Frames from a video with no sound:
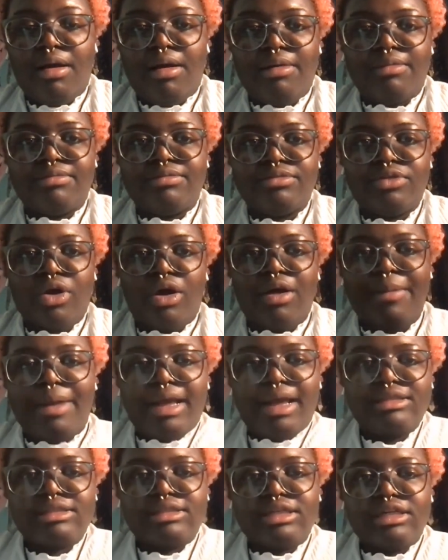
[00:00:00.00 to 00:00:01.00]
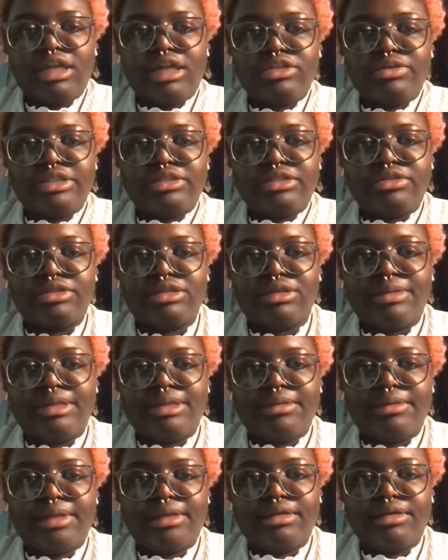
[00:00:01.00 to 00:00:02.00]
Am I asking the next question or will
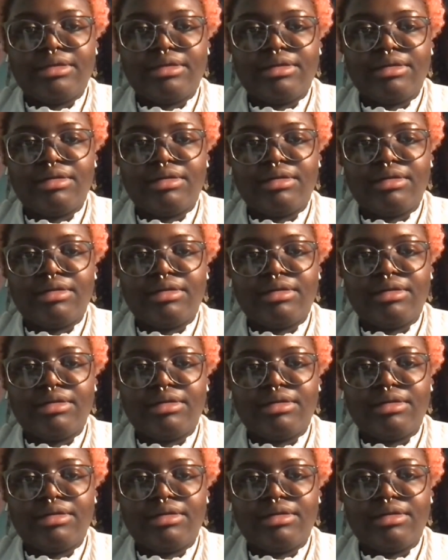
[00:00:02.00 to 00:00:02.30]
you there?